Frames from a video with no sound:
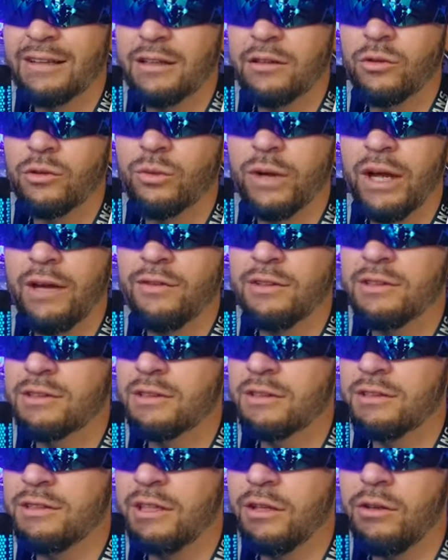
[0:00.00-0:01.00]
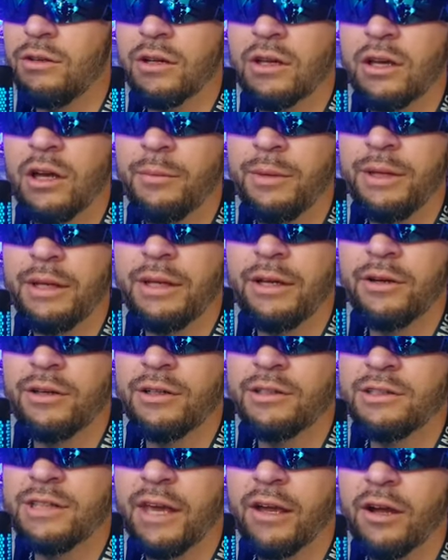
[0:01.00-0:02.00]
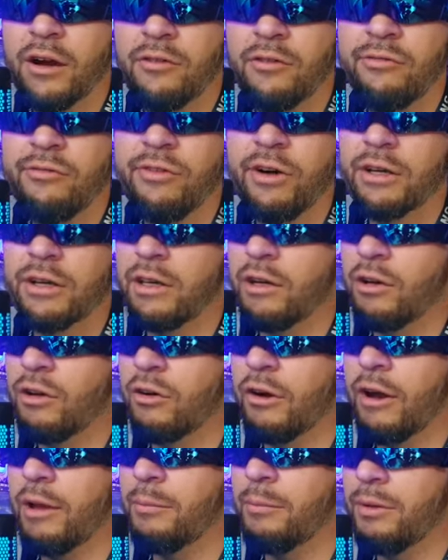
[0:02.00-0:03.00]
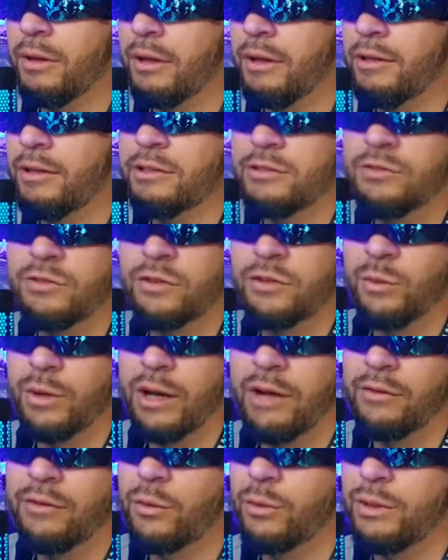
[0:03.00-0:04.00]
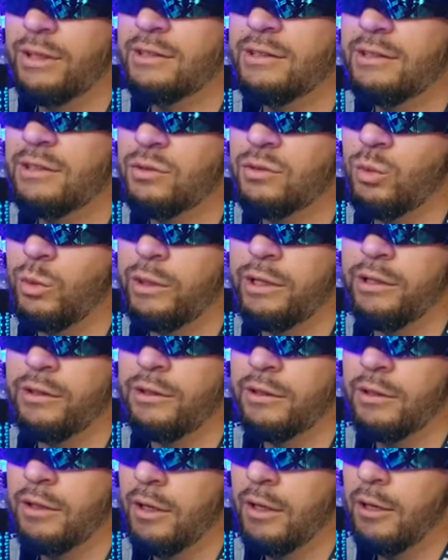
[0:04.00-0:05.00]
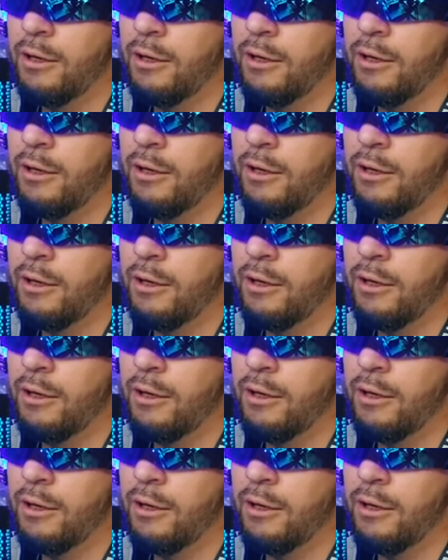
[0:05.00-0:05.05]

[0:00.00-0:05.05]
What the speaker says: that the Ravens continue to come in here and take our fucking great players for whatever reason is weird.